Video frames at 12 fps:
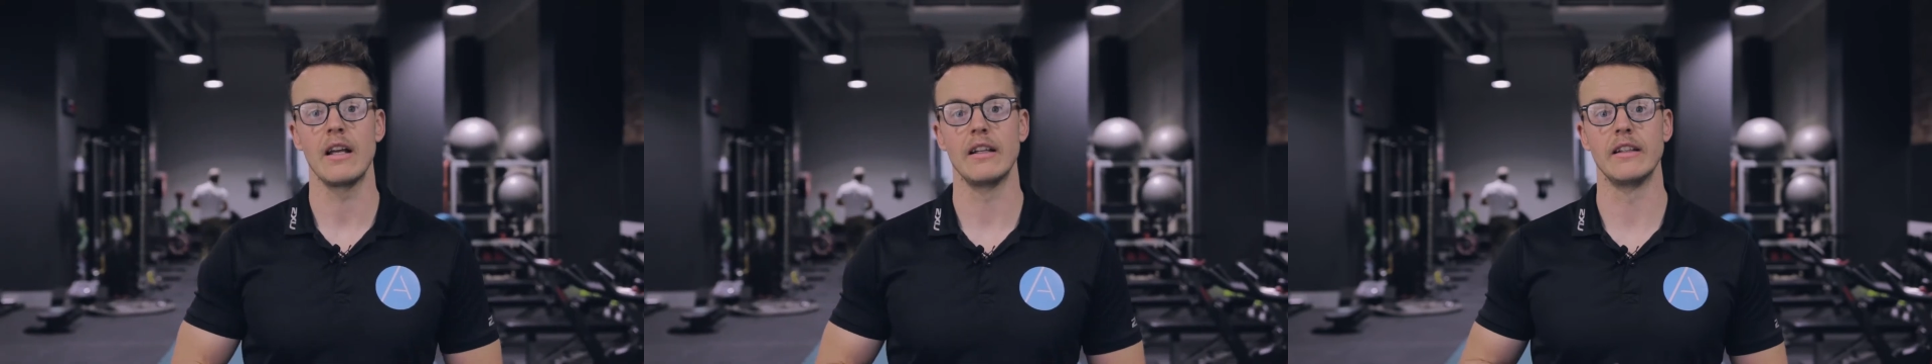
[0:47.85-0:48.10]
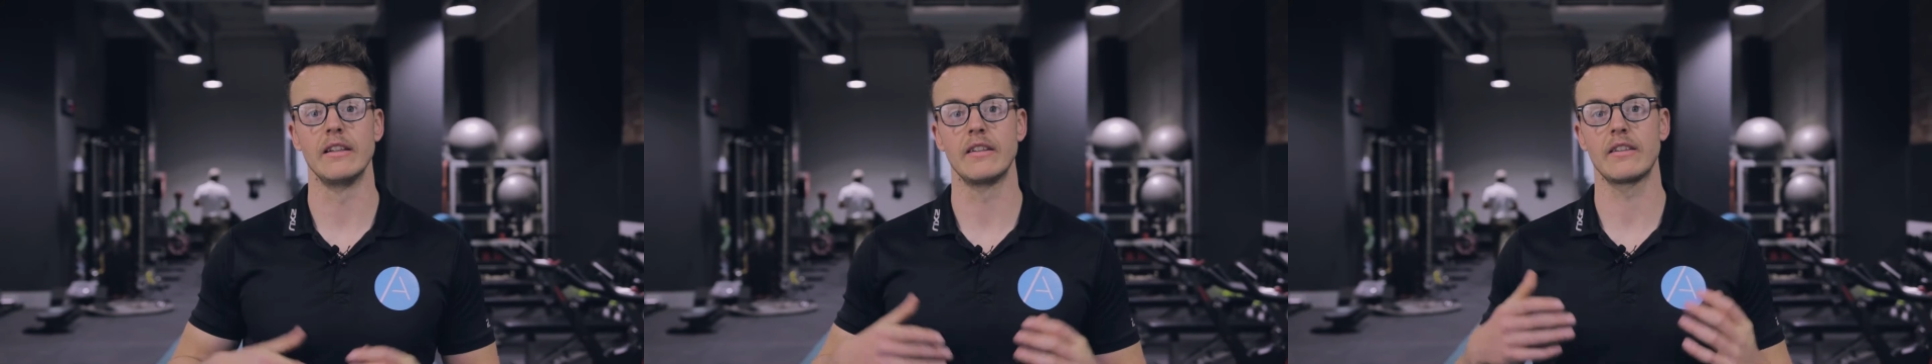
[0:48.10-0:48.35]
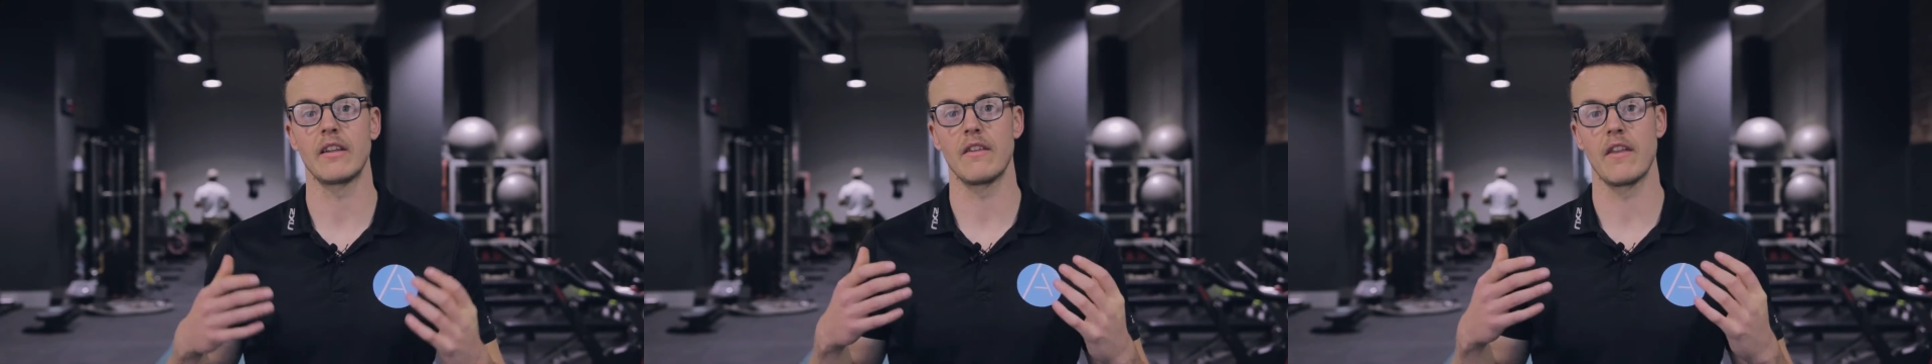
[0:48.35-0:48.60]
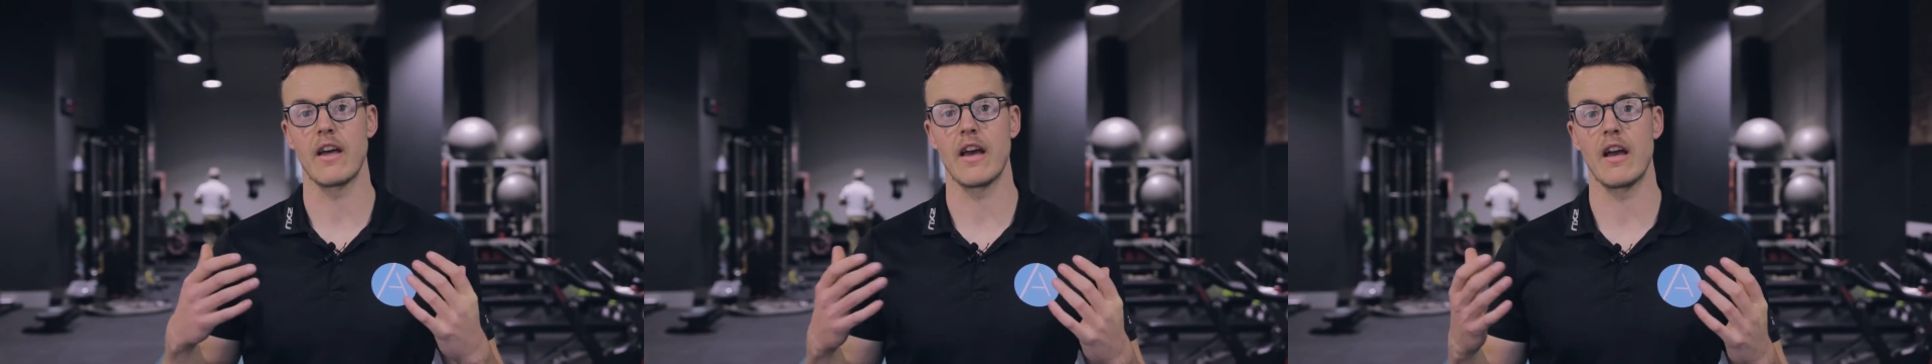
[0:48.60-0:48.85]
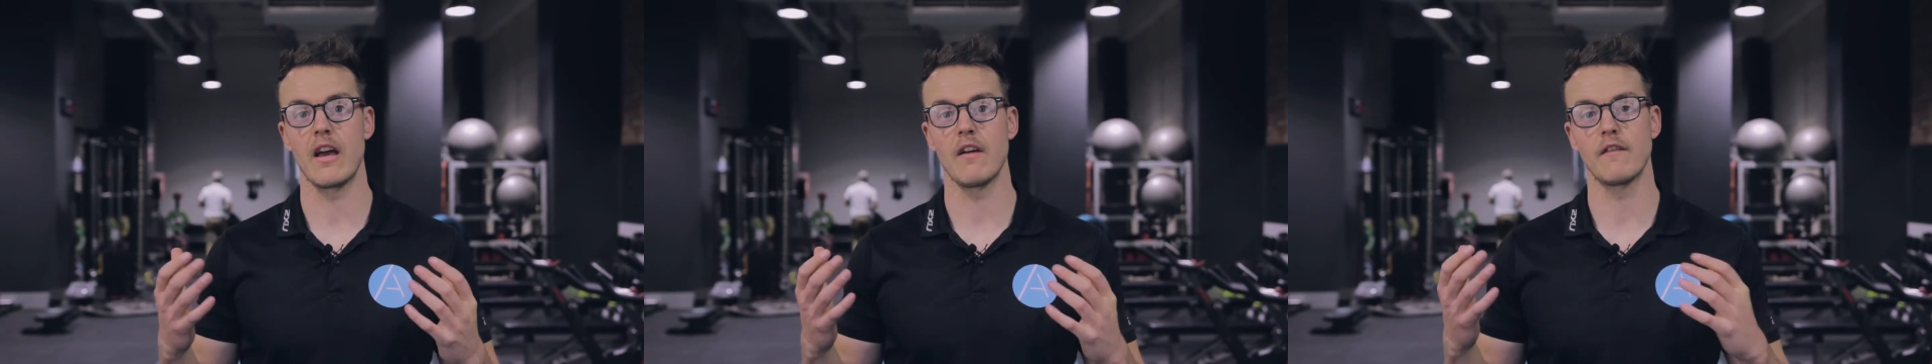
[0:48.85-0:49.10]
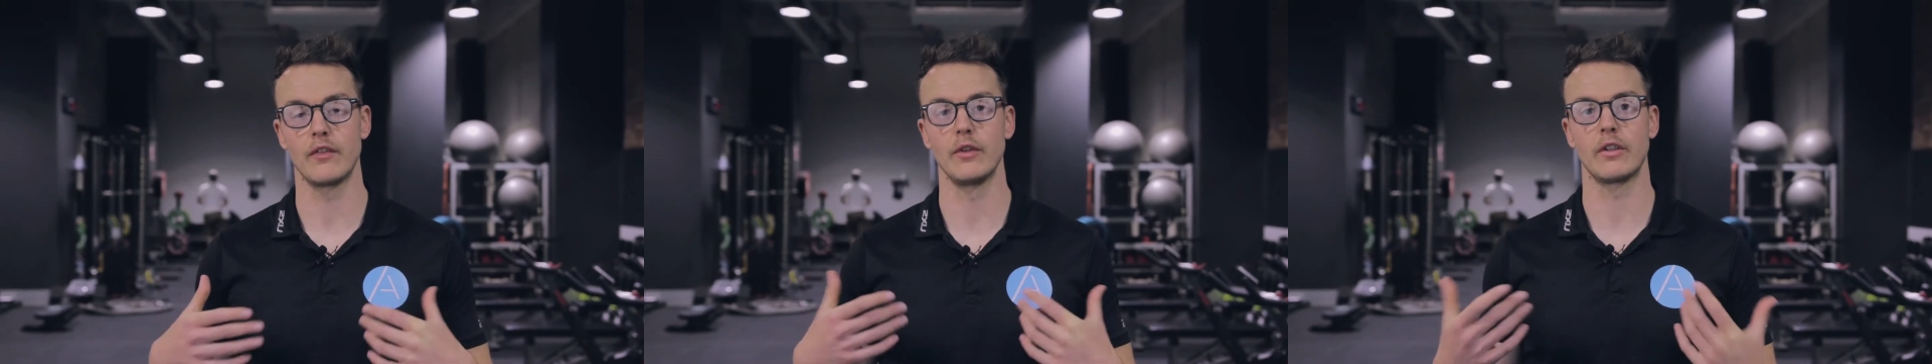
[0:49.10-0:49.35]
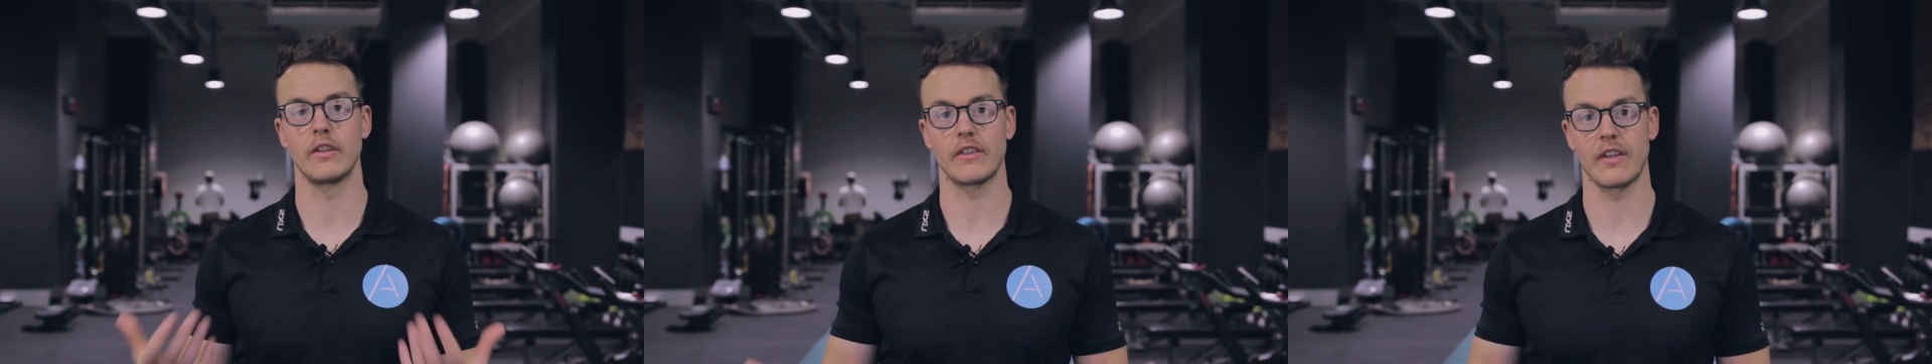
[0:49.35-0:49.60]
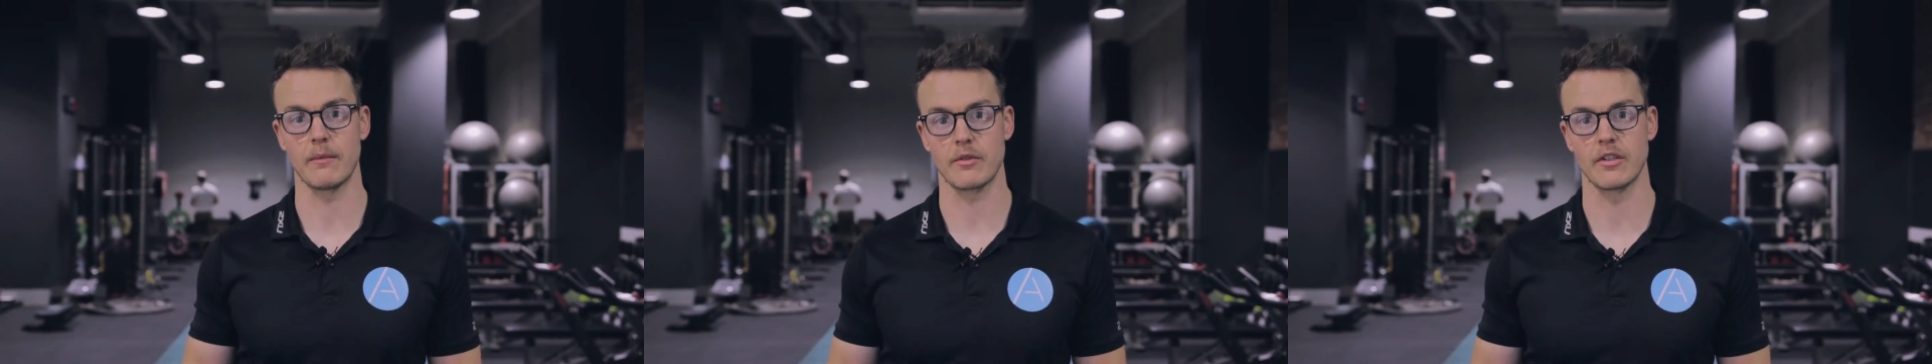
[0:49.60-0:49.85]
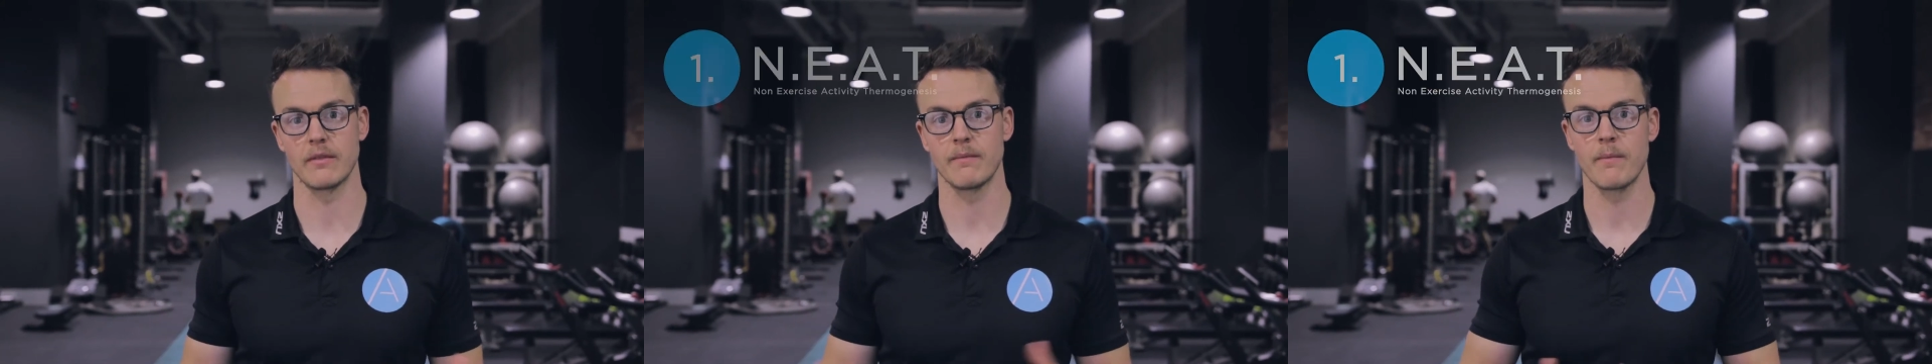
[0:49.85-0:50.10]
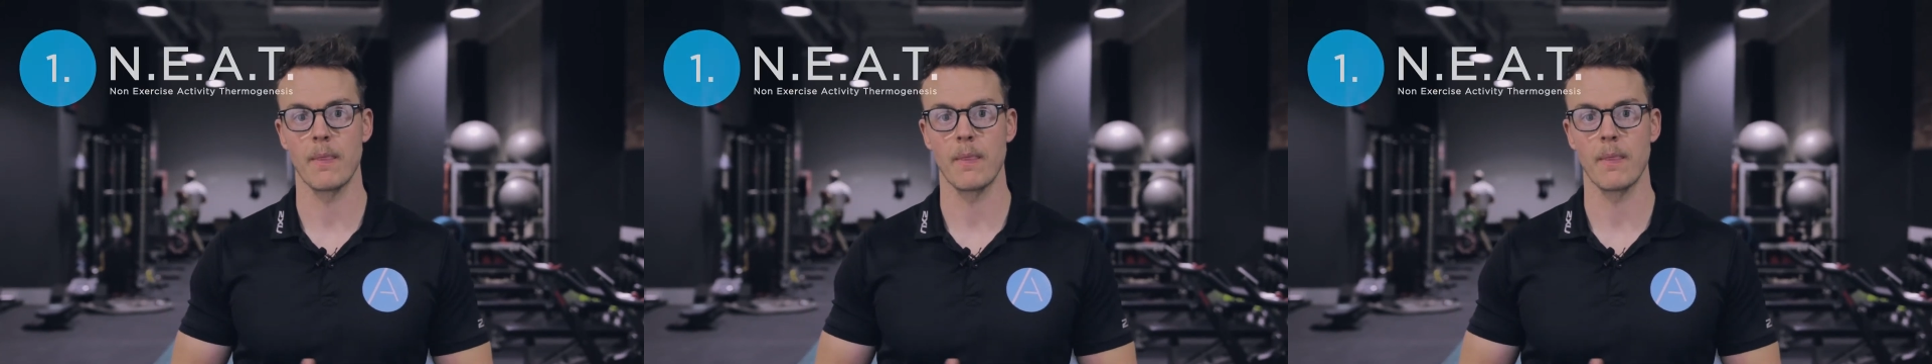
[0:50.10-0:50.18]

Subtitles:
is their food consumption.